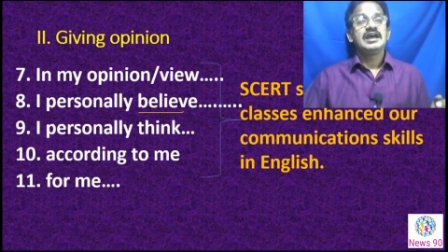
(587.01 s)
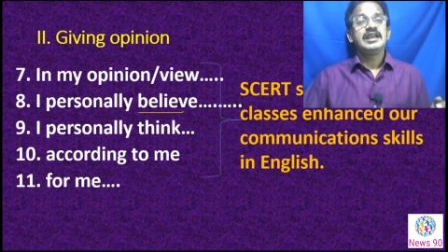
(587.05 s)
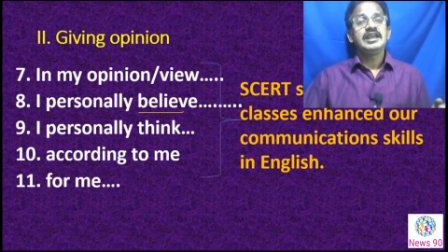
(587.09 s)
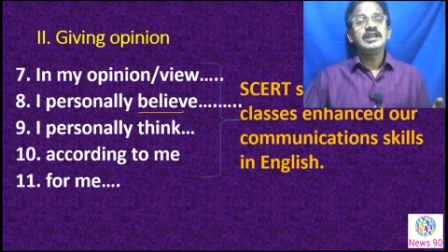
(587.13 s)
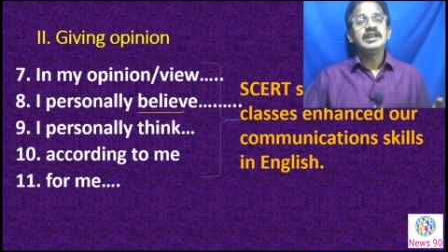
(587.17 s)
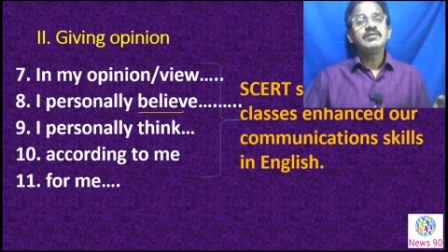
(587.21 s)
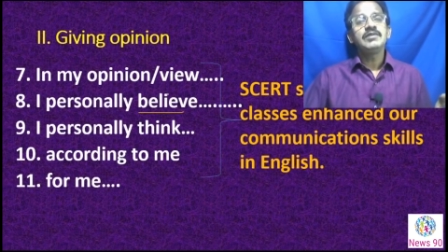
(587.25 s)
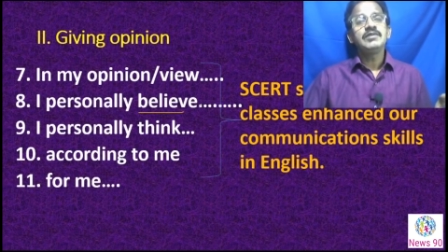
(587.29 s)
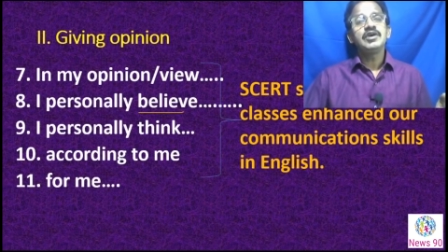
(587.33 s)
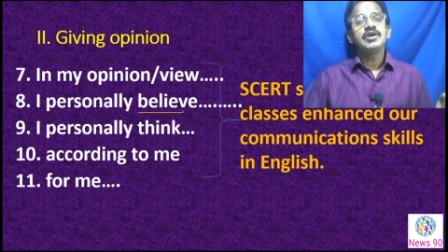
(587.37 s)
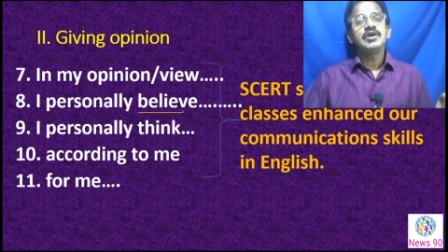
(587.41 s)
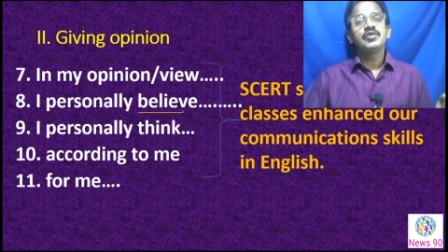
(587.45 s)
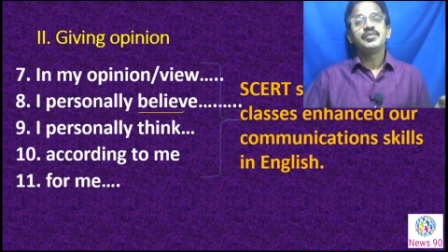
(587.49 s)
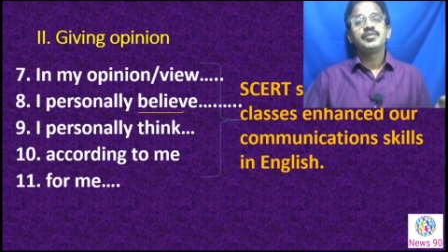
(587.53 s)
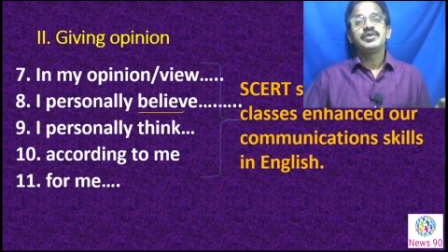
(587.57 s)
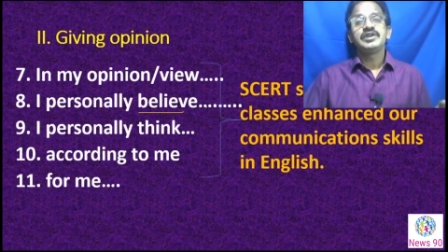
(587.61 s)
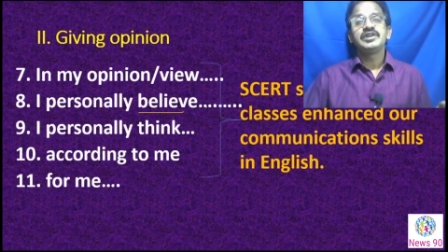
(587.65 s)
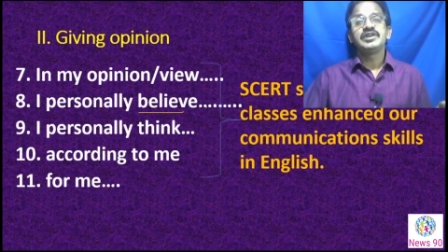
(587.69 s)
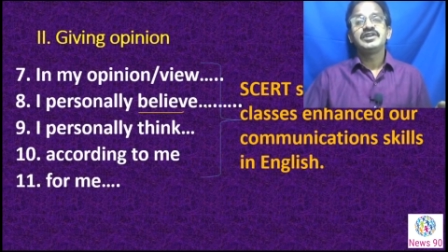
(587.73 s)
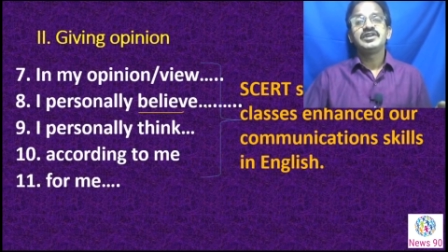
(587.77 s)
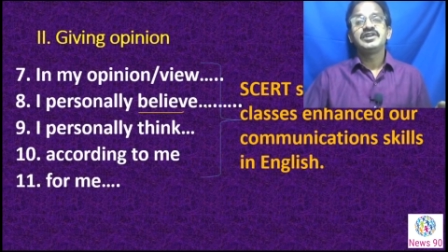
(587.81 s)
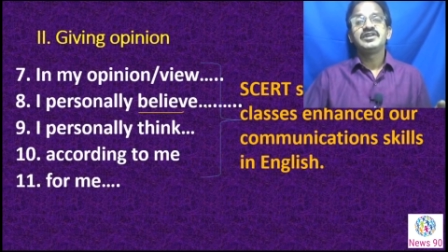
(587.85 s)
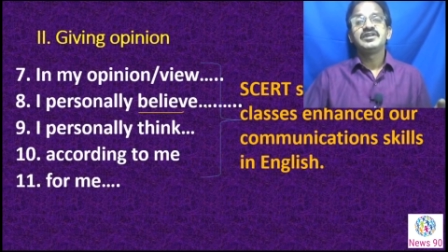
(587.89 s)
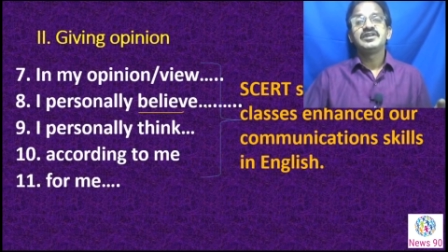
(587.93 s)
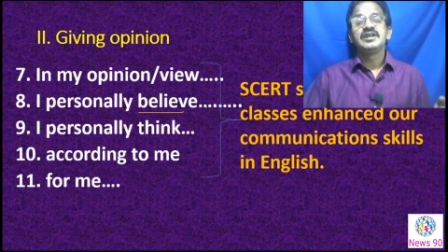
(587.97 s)
I in my
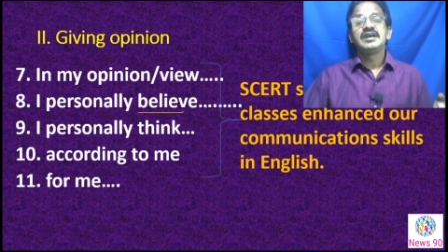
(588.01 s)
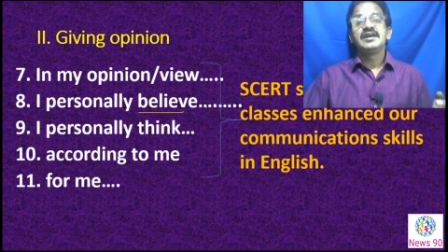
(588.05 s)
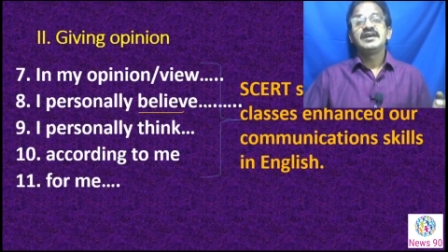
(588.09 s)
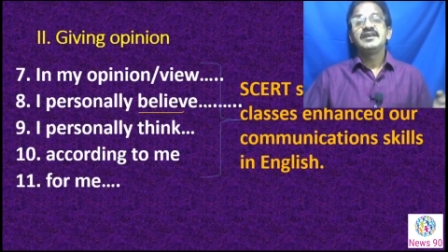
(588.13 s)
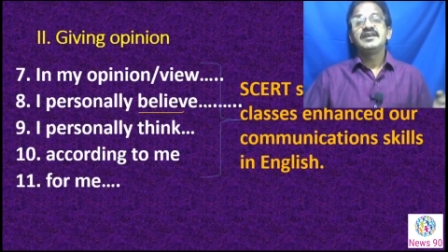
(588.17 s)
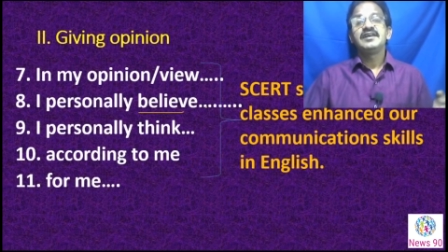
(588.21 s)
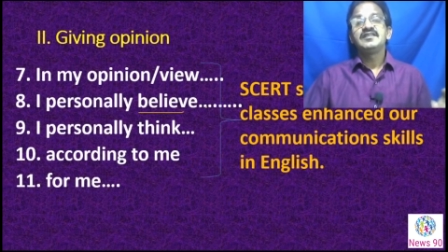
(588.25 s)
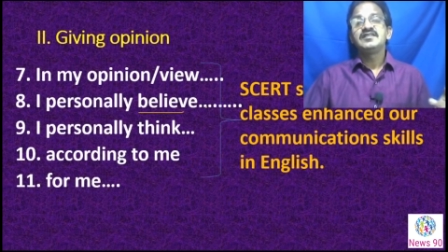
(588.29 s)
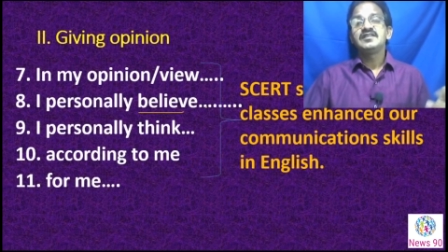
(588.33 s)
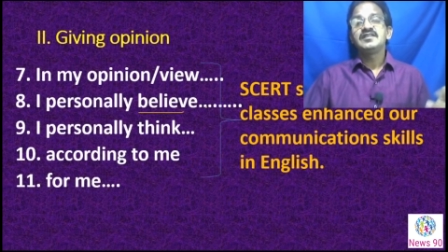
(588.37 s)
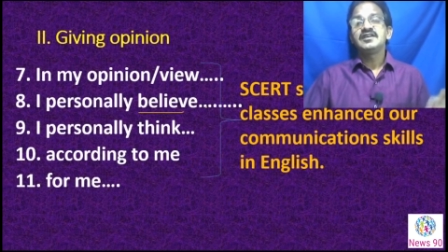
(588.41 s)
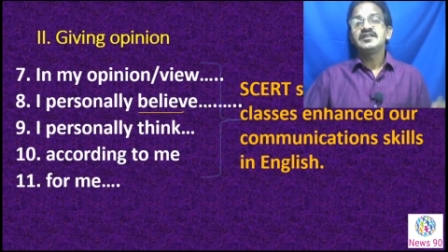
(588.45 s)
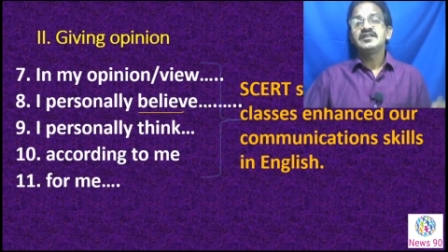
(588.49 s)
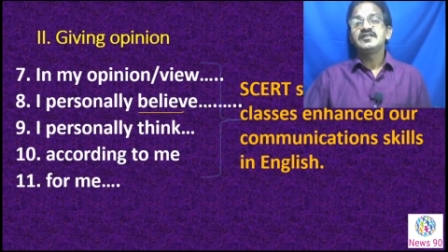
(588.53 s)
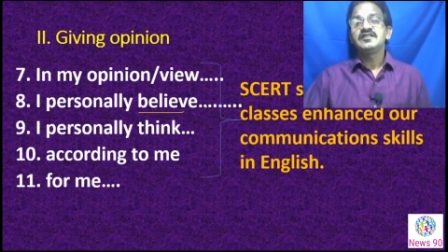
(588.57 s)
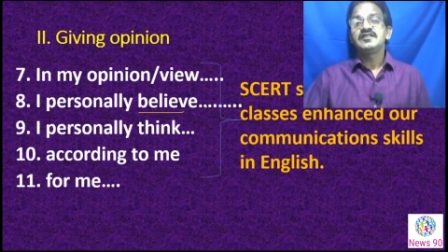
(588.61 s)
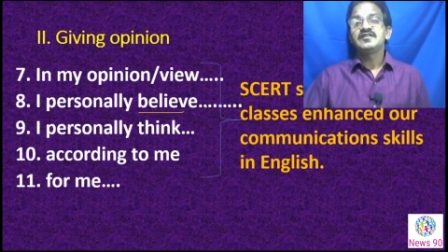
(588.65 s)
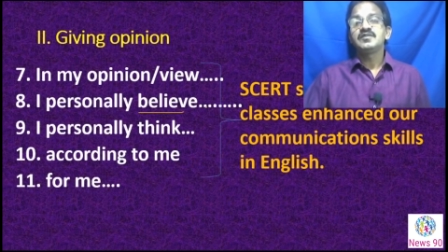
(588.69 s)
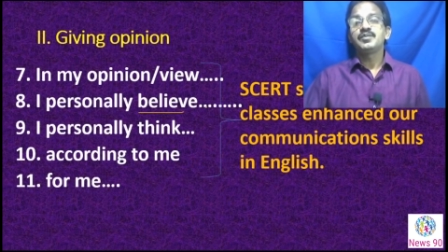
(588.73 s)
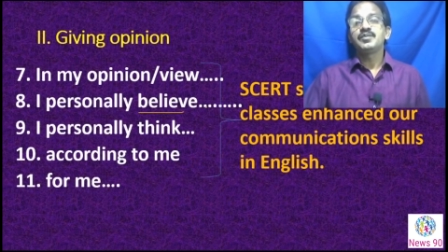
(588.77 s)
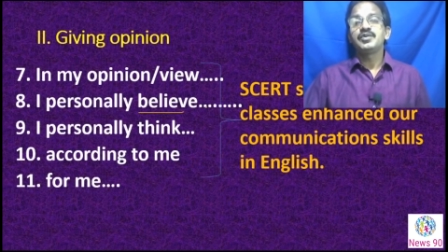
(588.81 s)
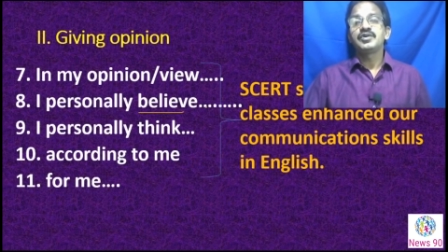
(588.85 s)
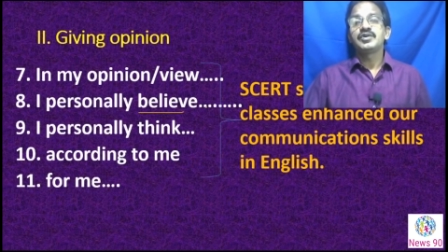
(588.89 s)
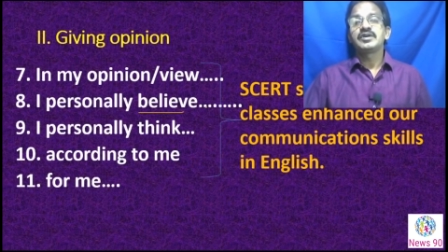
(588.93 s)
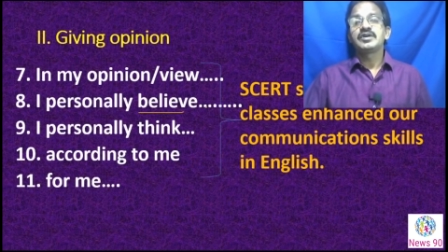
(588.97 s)
opinion
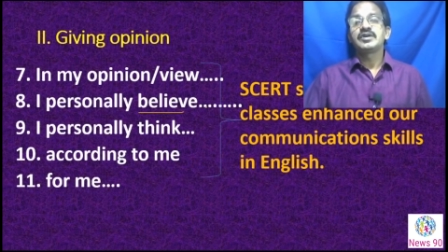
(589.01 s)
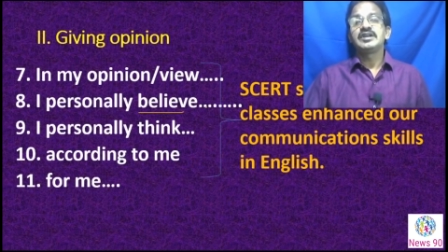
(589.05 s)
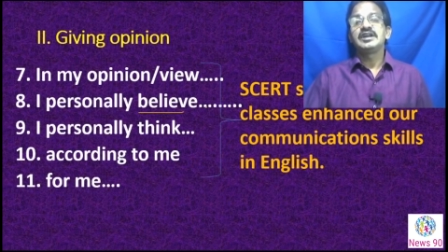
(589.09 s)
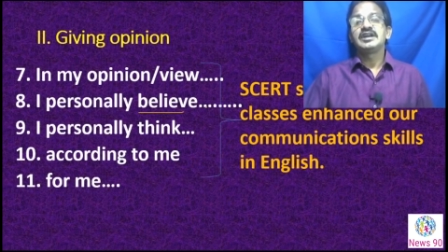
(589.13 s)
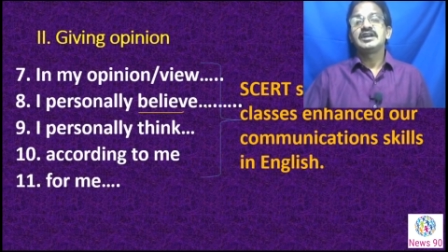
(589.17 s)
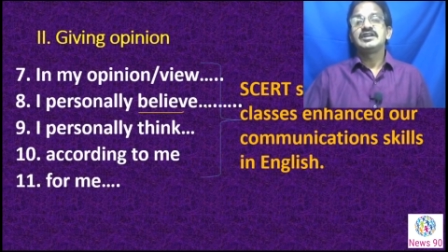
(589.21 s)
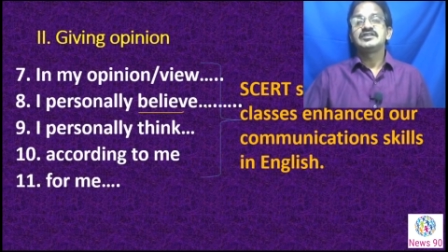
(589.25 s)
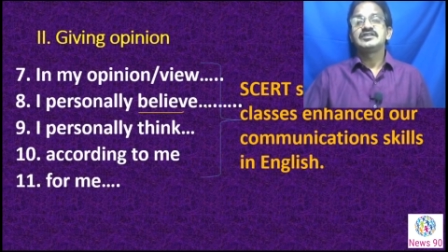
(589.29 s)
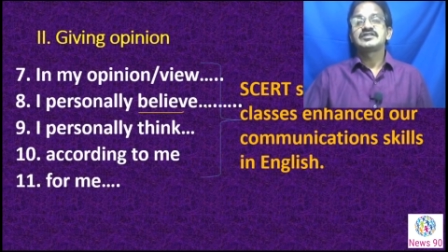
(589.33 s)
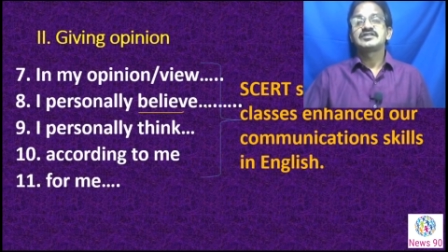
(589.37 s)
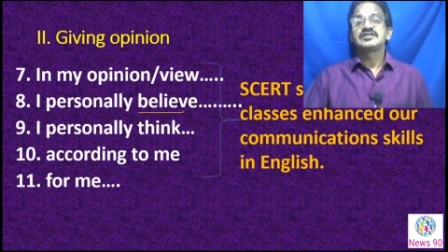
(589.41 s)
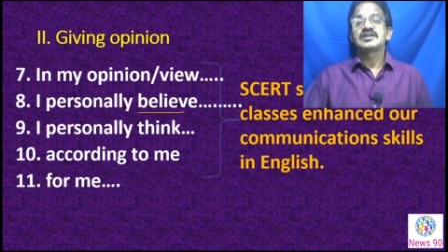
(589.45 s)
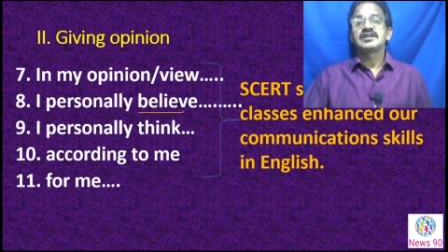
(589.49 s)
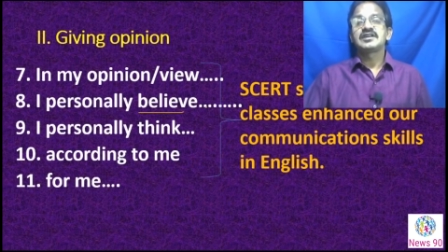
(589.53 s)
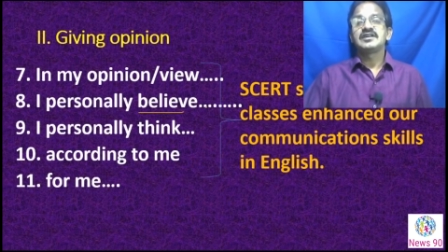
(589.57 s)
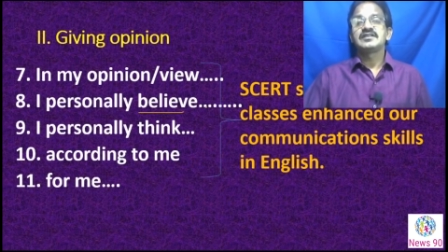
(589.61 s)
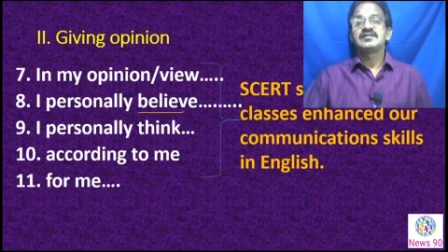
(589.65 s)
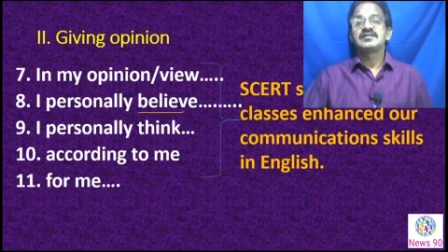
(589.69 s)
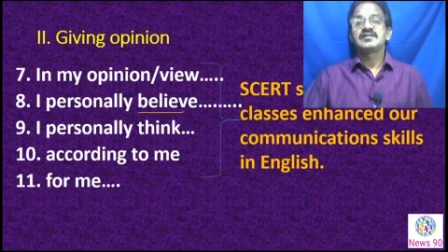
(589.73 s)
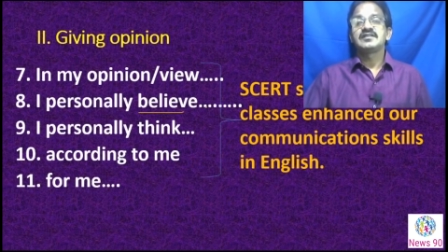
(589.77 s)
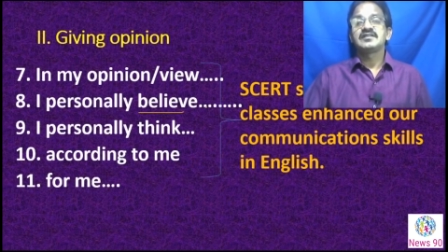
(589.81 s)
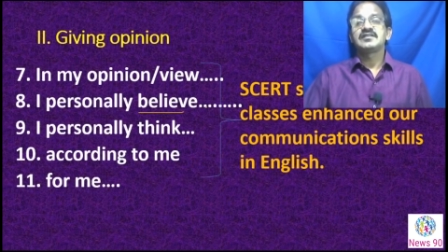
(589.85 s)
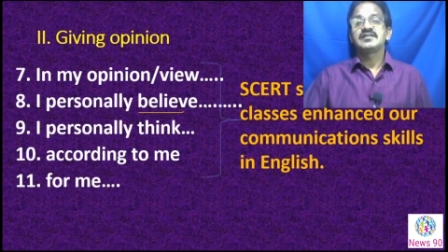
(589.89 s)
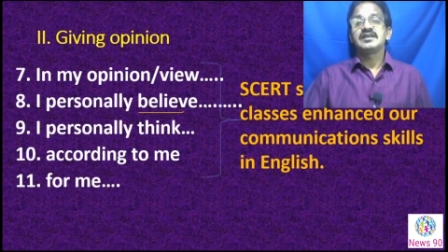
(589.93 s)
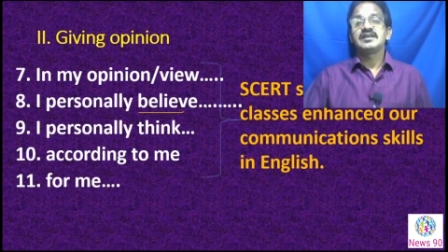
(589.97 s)
SCERT spoken English
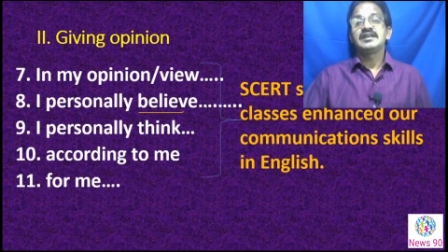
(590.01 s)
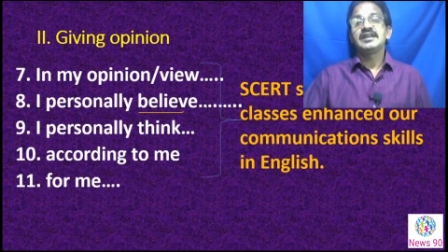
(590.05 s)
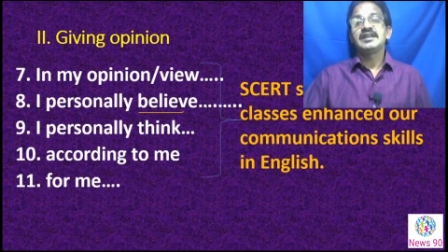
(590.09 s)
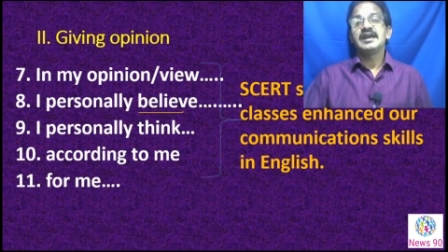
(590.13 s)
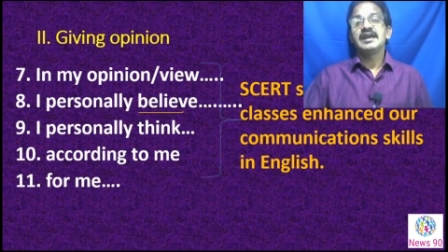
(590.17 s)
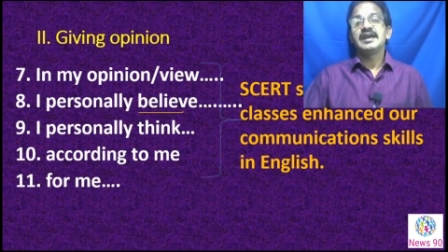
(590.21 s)
classes